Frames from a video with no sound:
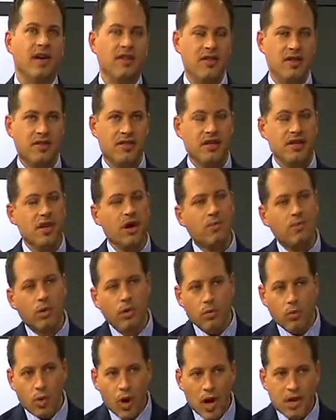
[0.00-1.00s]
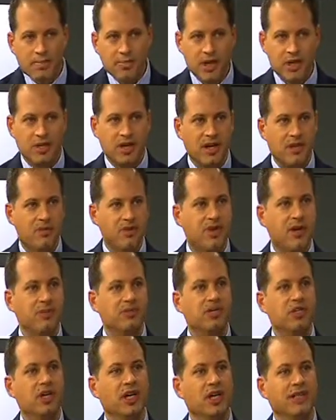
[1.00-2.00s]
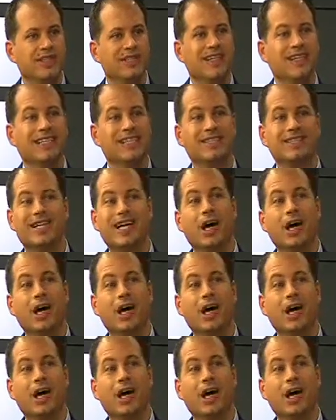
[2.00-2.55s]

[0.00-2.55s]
I think the number one misconception is it's